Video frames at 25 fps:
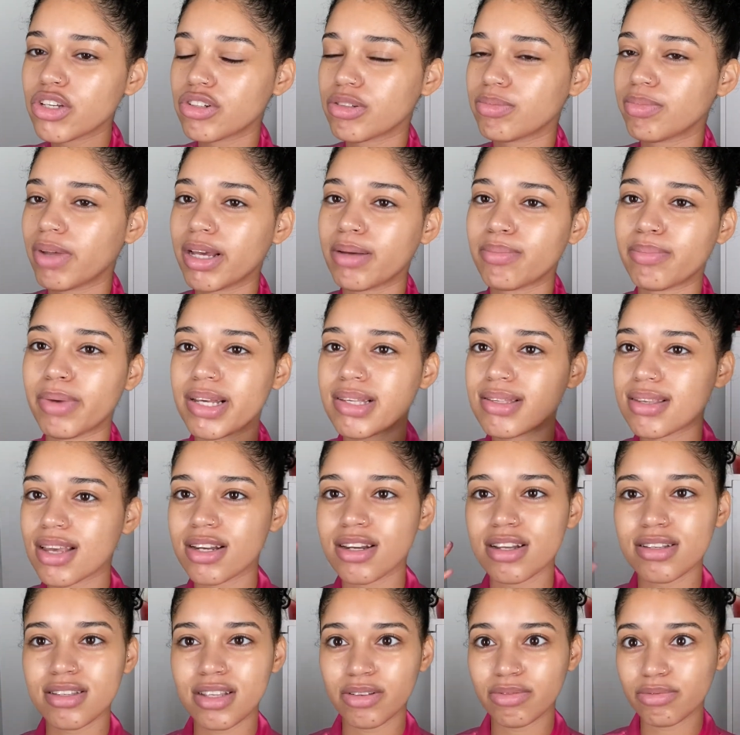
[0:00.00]
Like, my skin
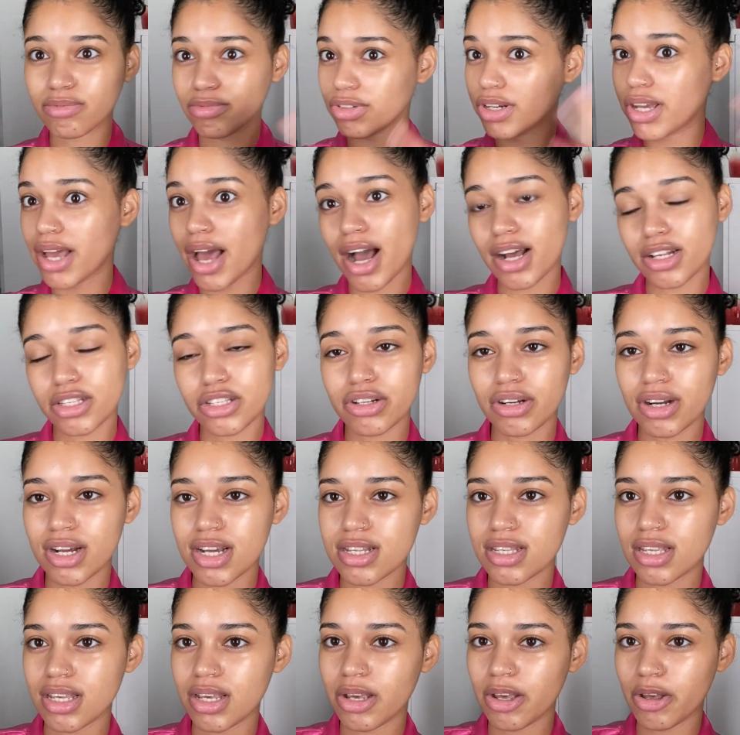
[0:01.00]
doesn't react
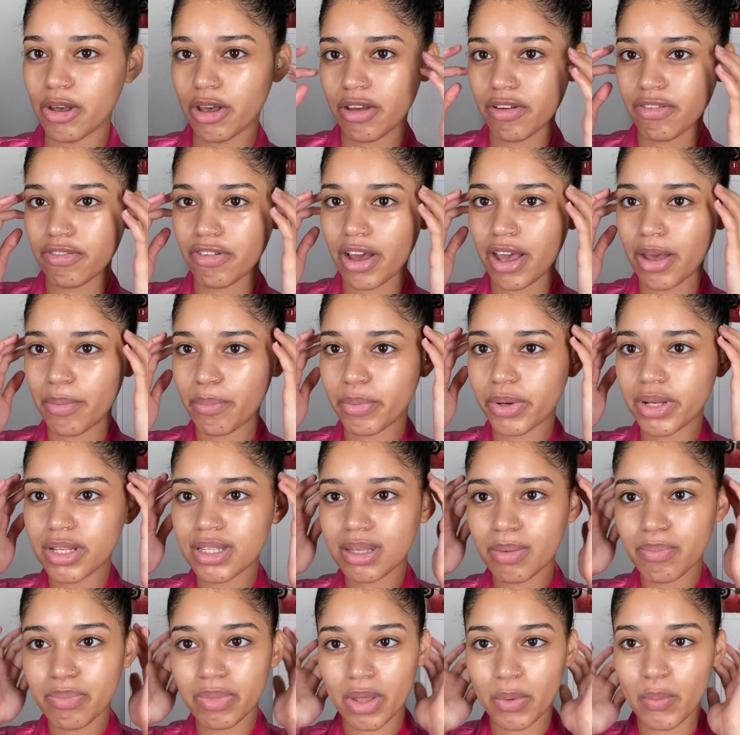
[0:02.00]
crazy if I put
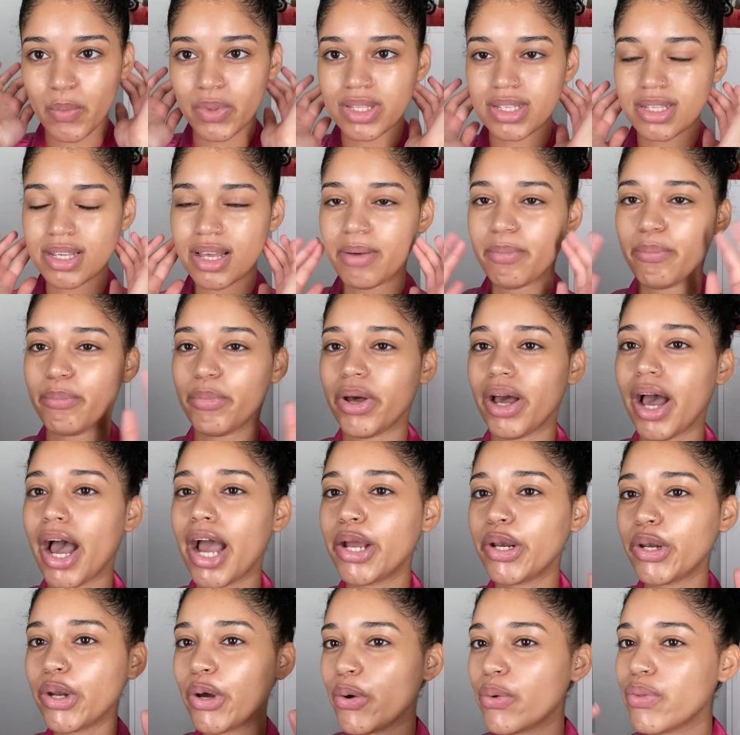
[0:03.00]
something with scent, but I
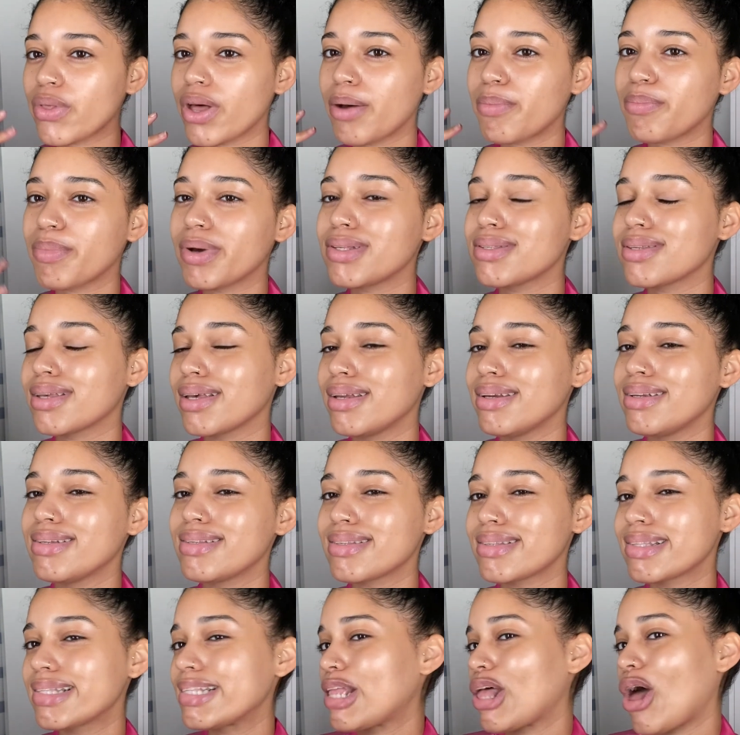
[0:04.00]
know that my skin is
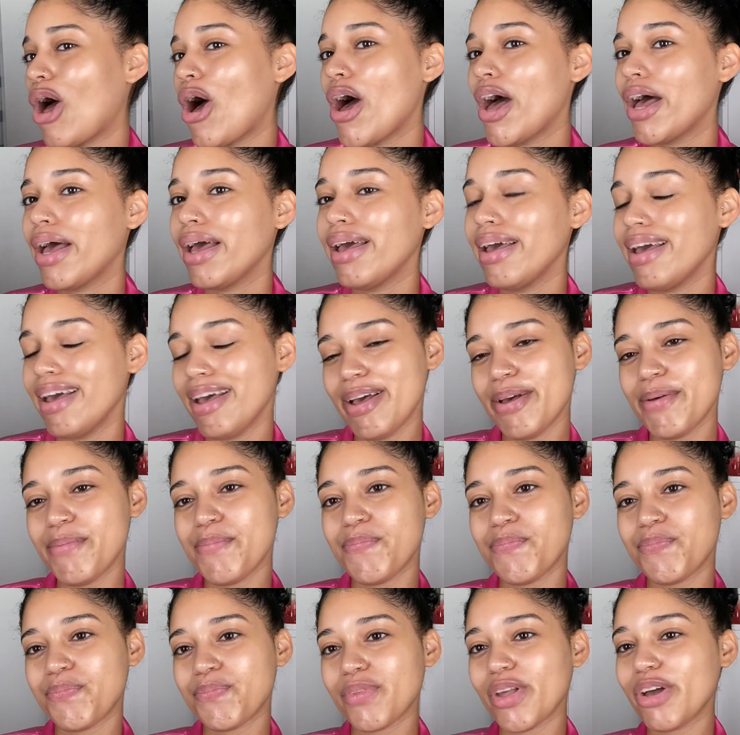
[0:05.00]
not
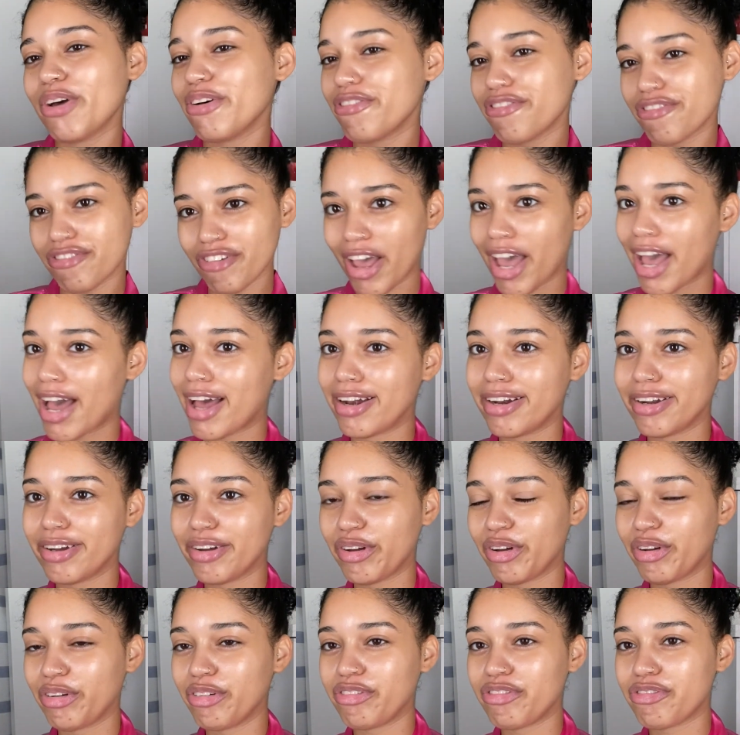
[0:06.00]
a fan
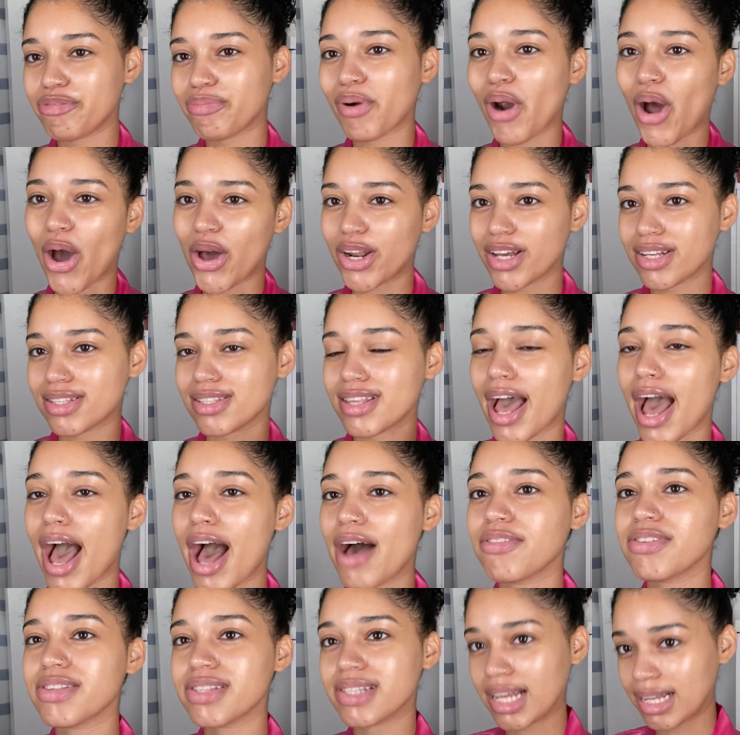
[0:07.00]
of products that have
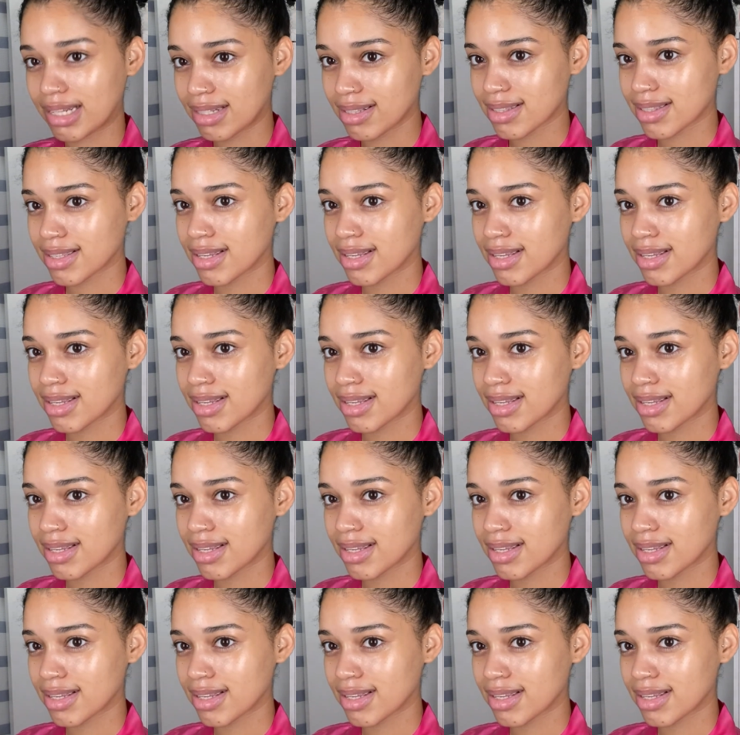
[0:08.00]
scent.